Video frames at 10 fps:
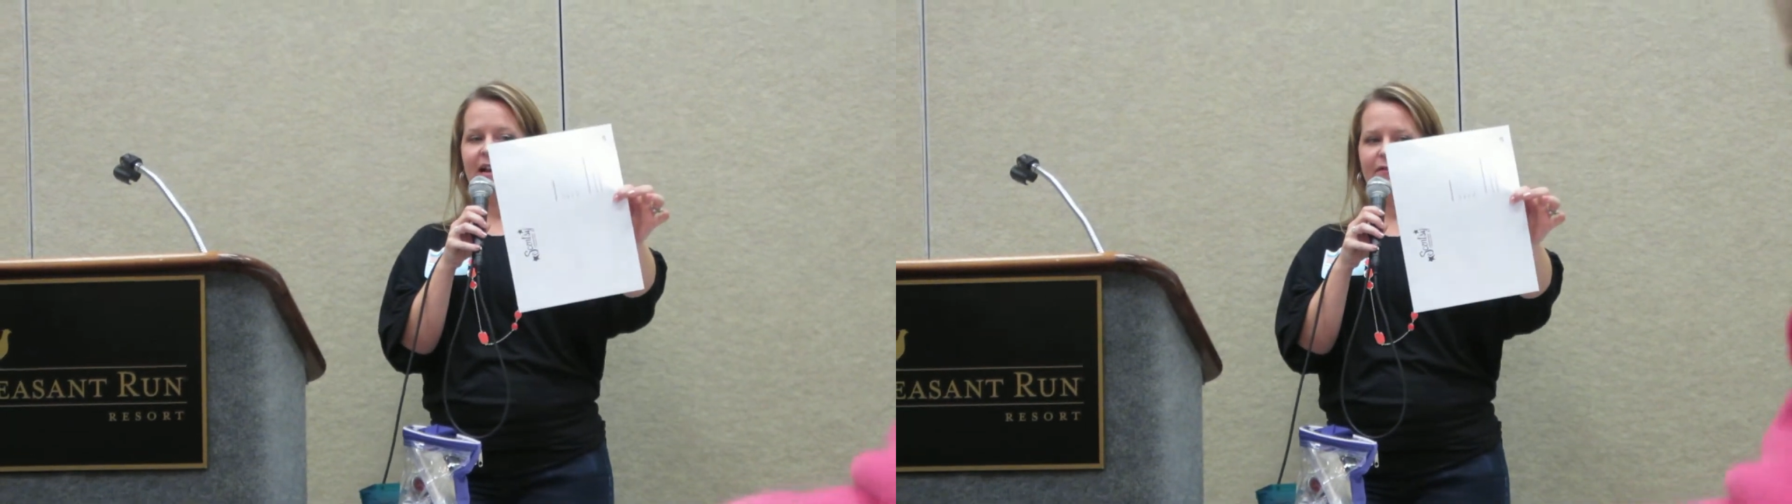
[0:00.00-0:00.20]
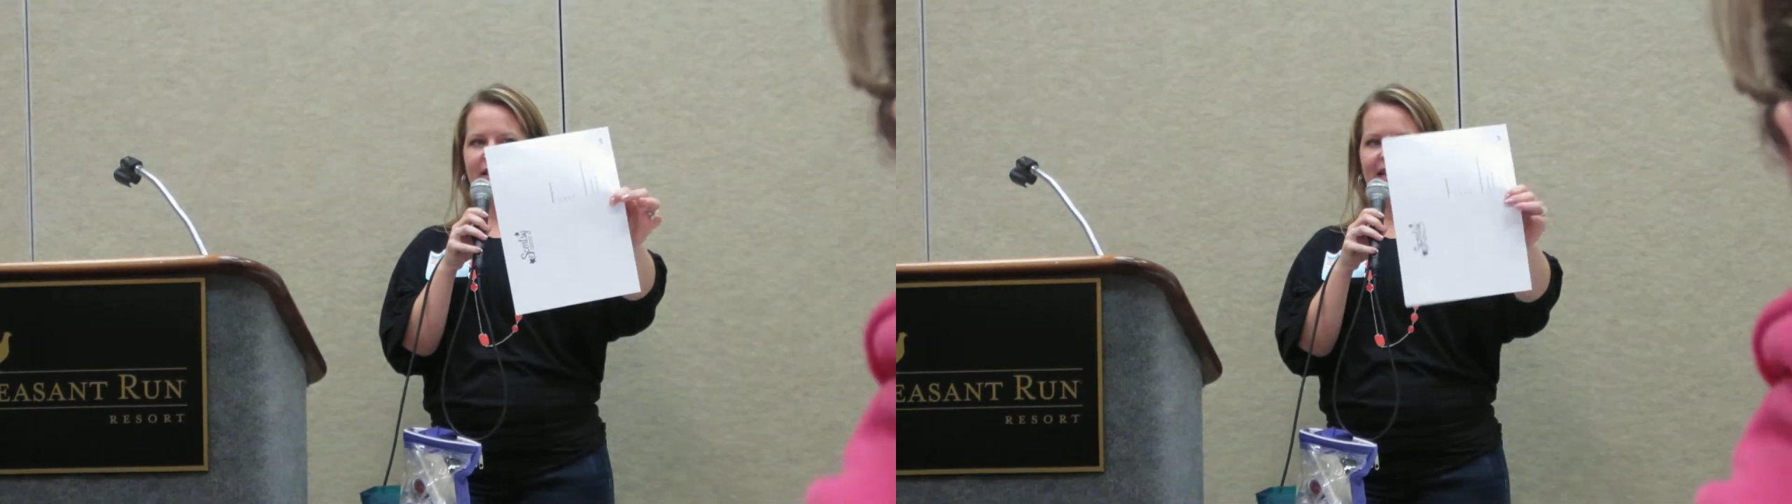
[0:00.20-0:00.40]

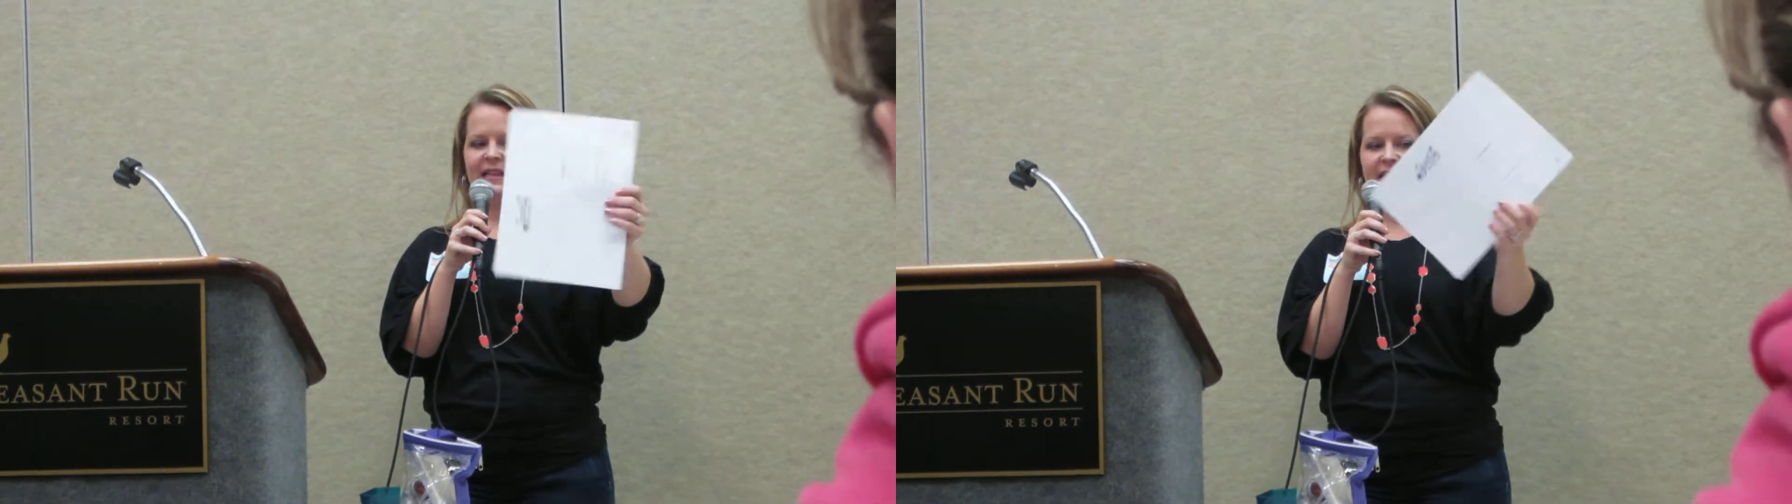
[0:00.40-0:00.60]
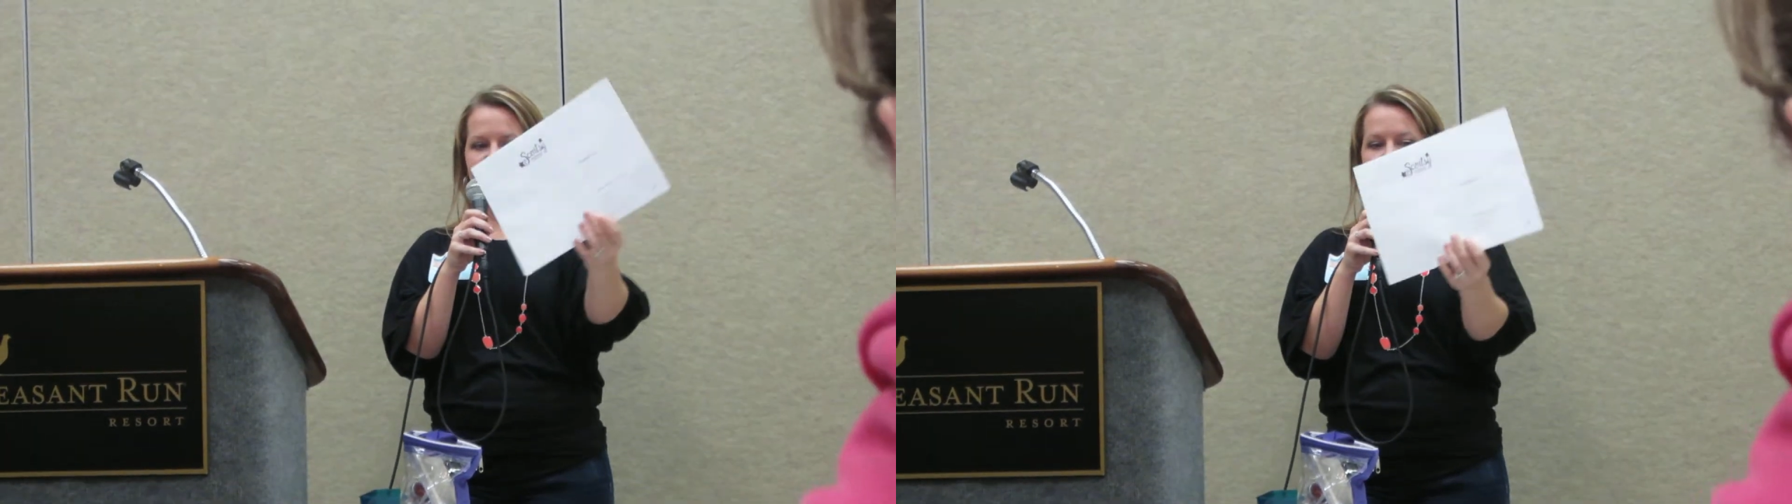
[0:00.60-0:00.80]
everything
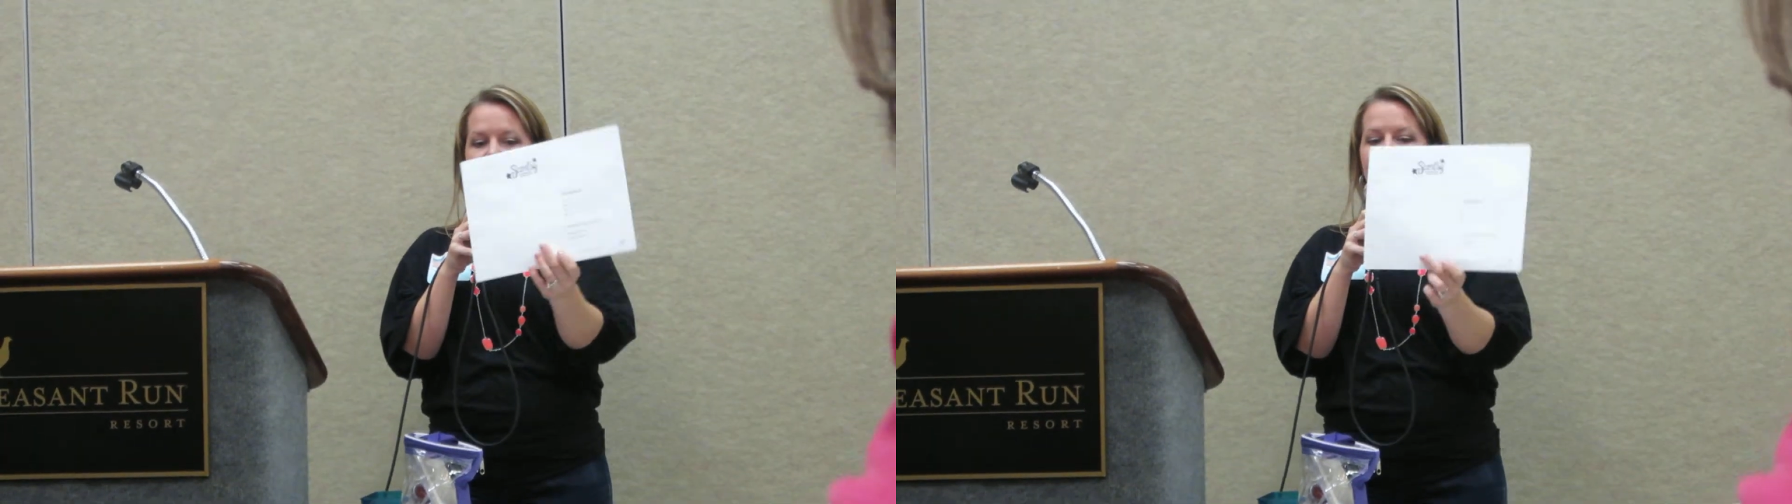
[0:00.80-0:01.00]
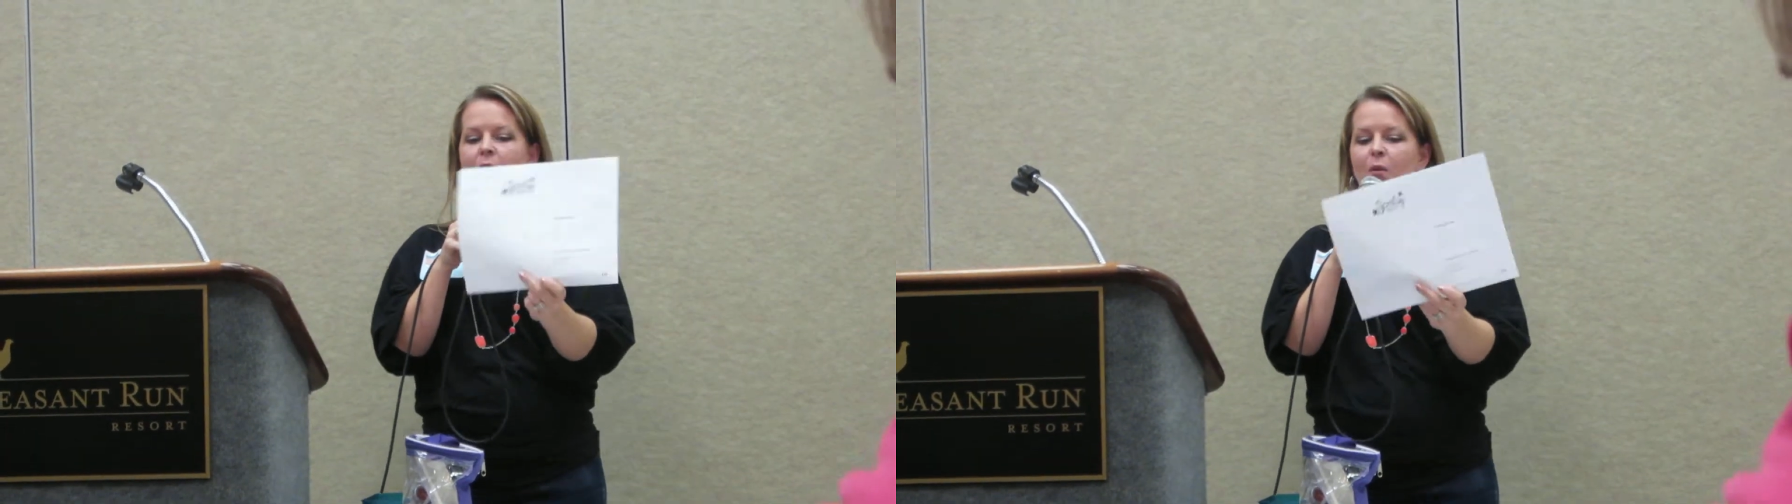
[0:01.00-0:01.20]
they need.
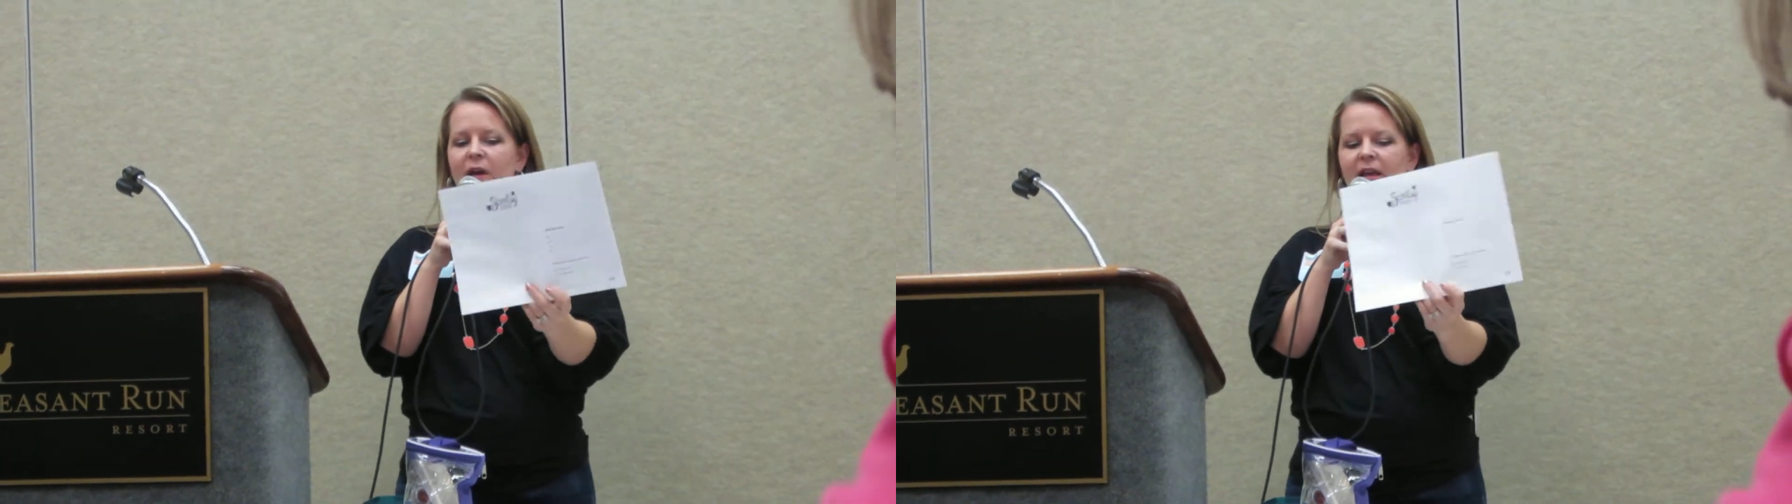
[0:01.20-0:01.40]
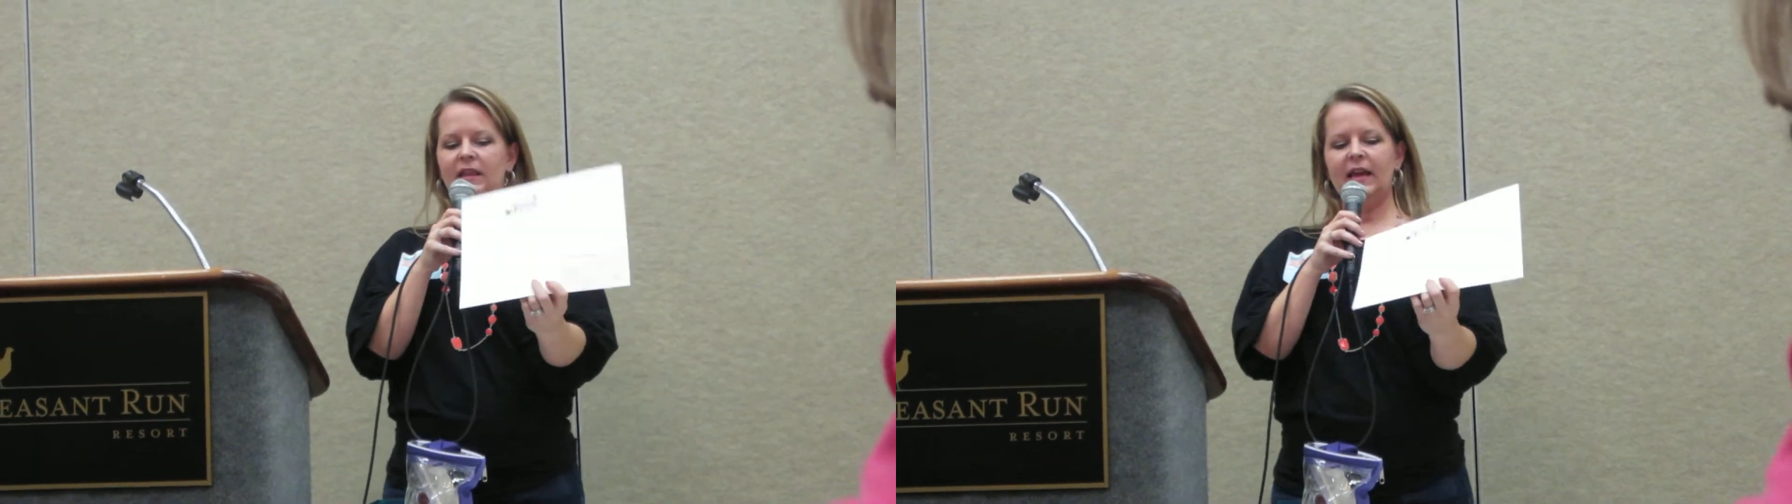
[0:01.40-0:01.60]
What I